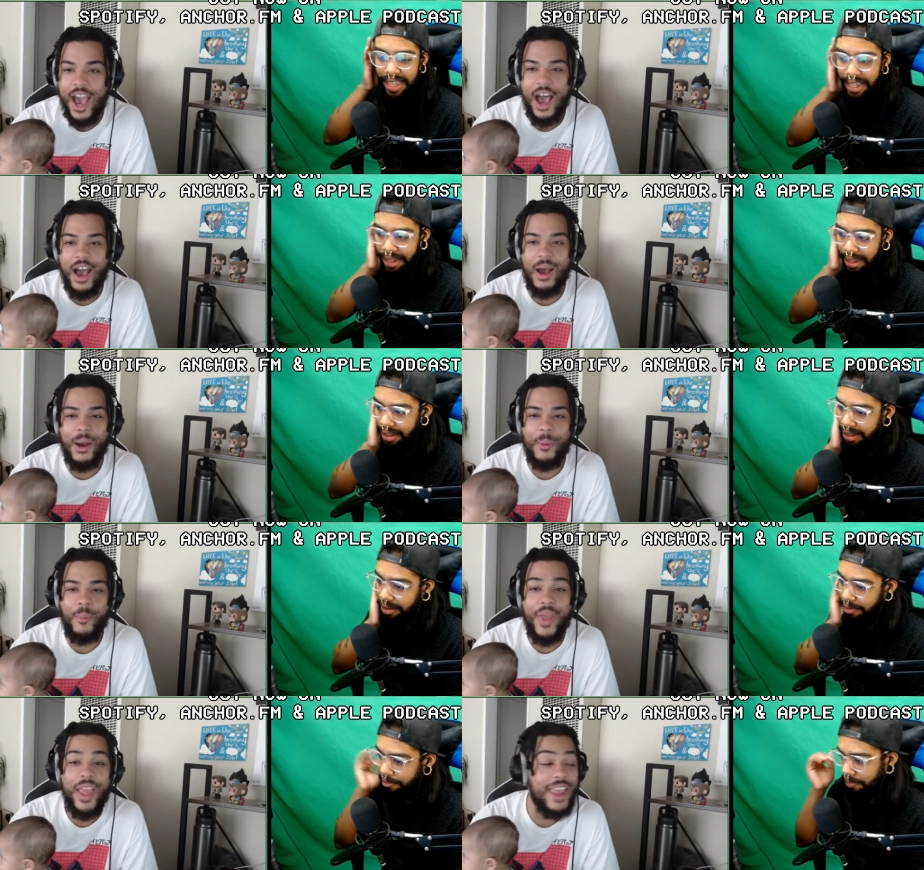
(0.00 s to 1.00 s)
Speaker 1: And
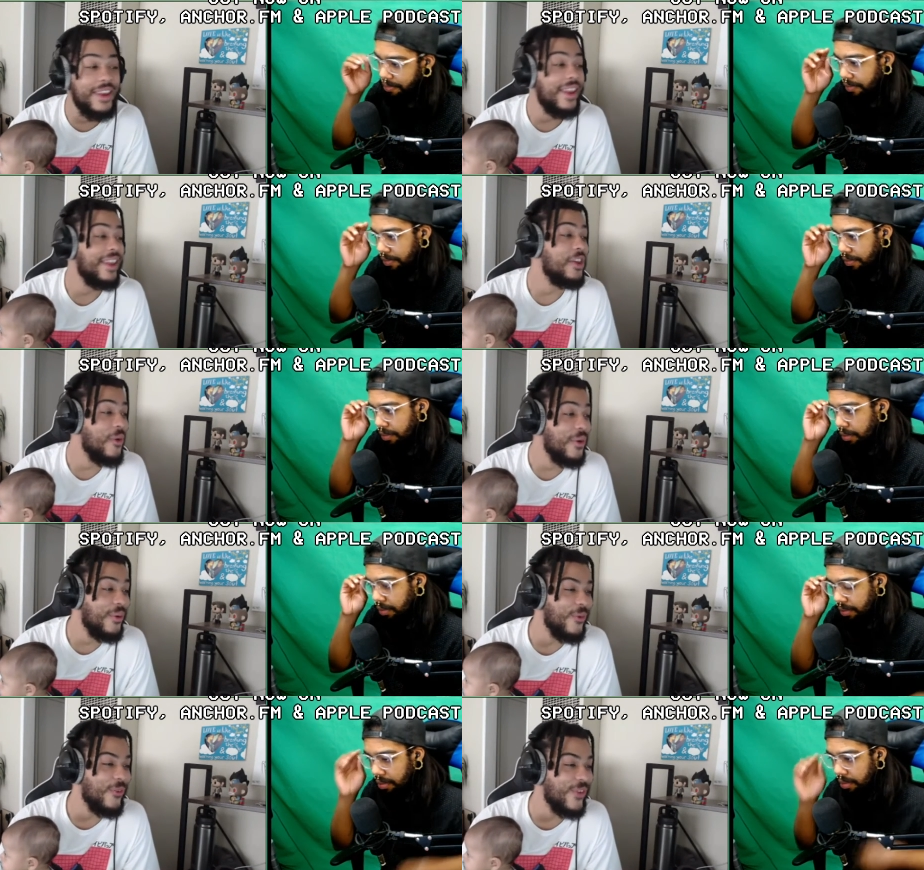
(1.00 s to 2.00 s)
you
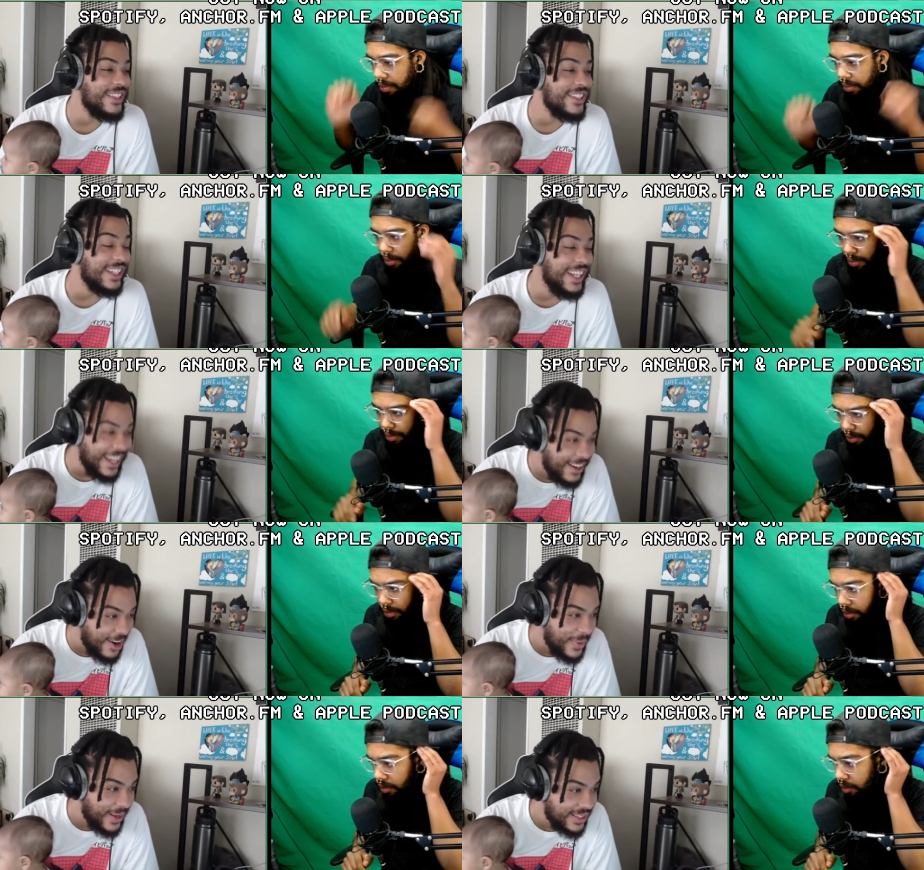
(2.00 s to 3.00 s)
know what's the kicker
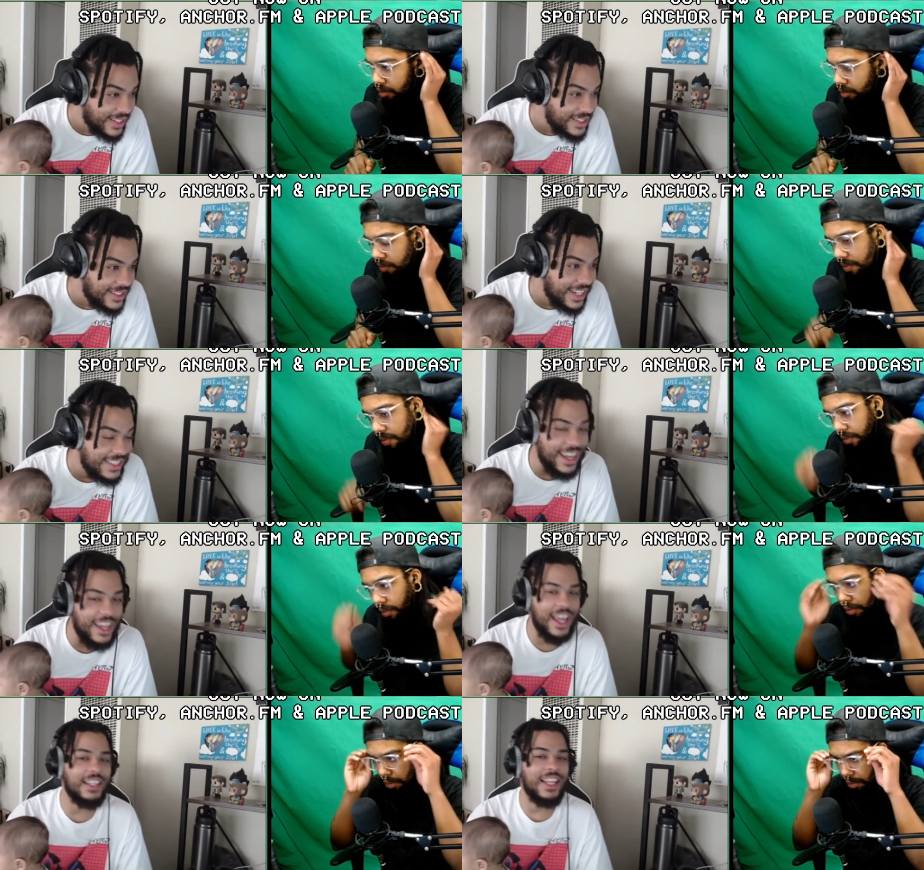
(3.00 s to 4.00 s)
about this is
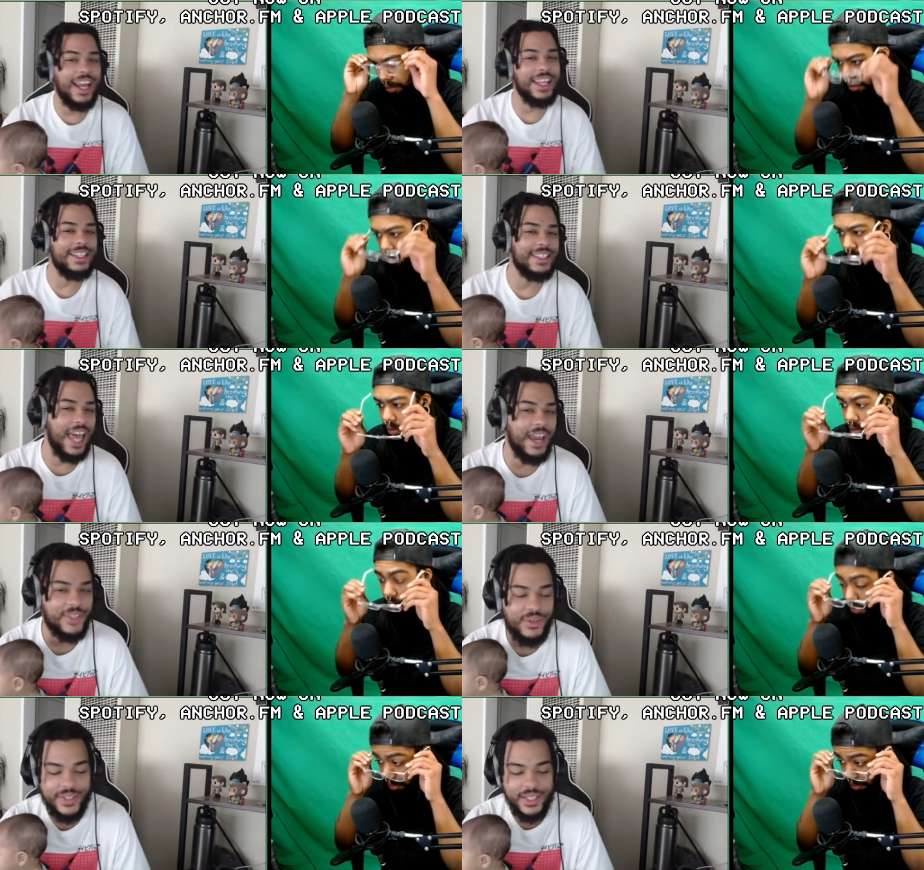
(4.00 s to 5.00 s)
that a lot of these live
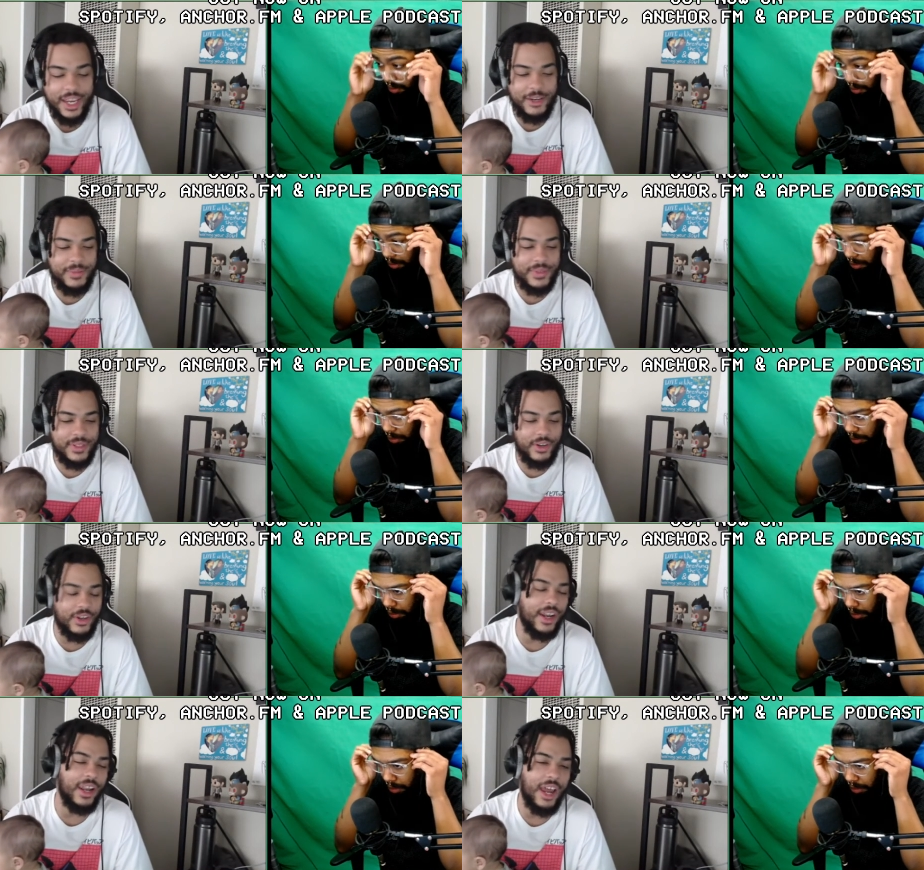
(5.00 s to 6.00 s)
service games, or
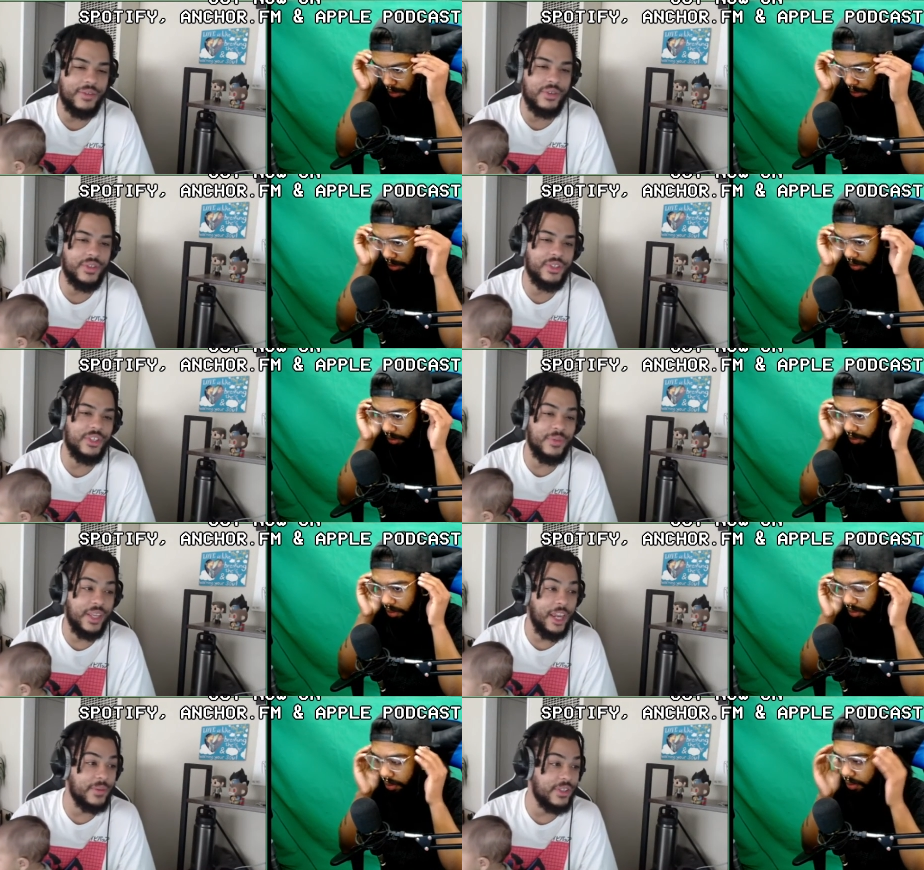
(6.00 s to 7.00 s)
not live service, excuse me,
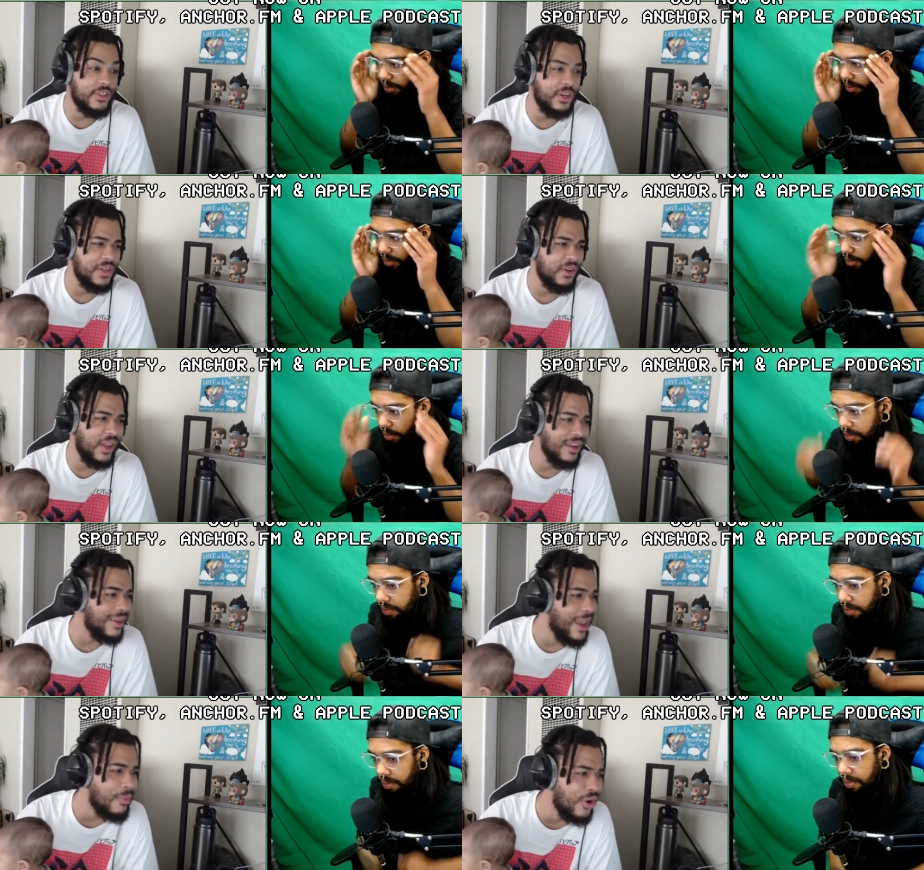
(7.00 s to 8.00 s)
games as a service are like,
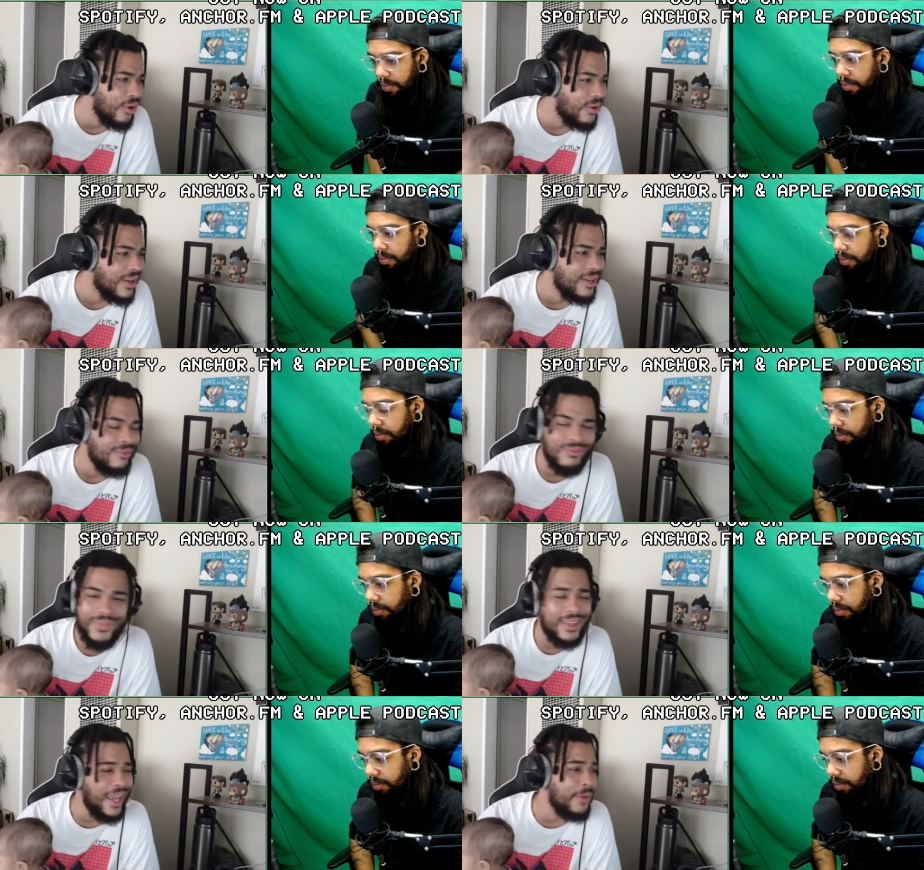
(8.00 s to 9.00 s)
yeah, bro,
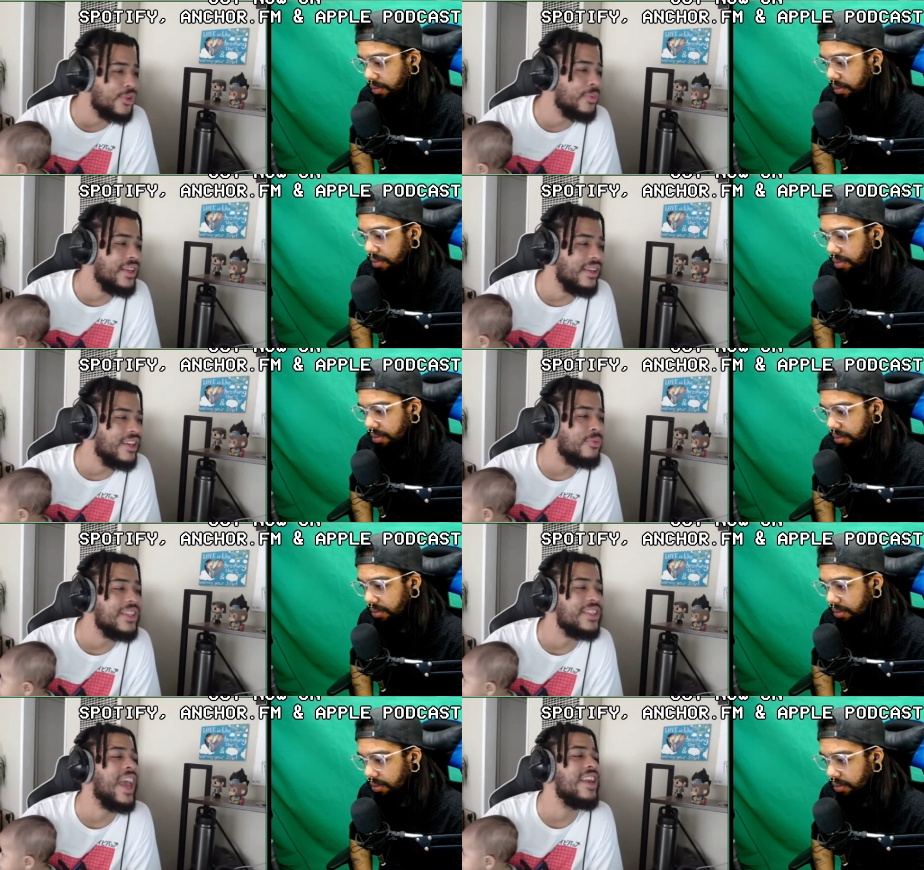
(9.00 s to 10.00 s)
it's gonna be
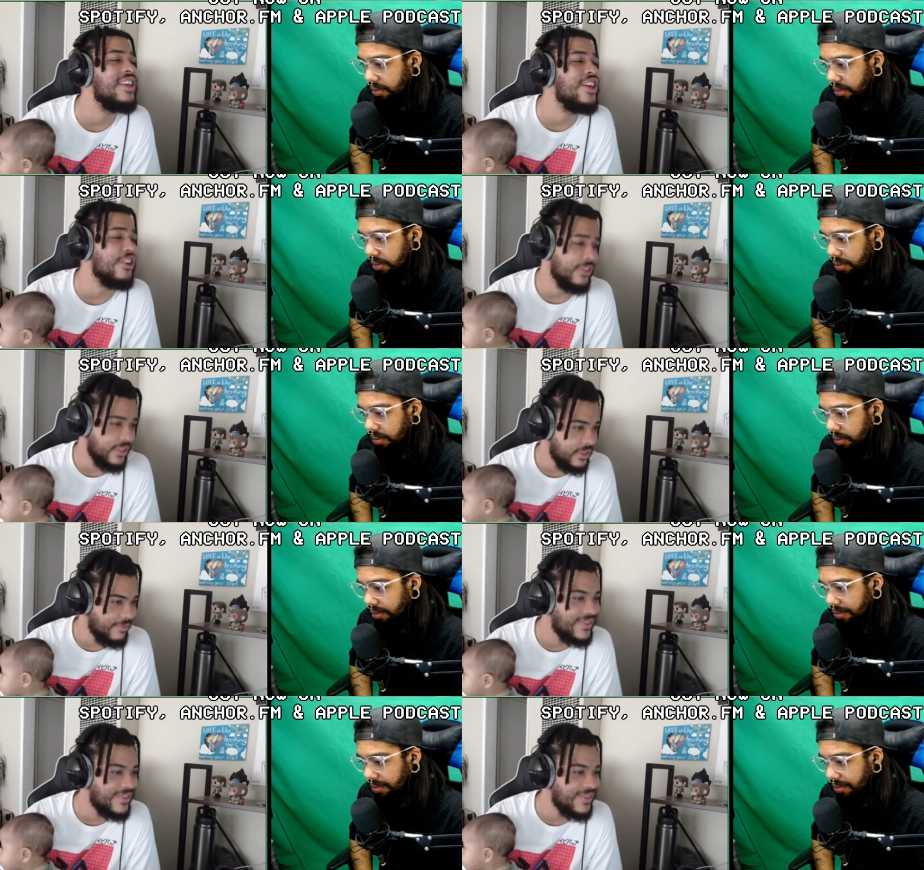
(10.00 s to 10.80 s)
10 years.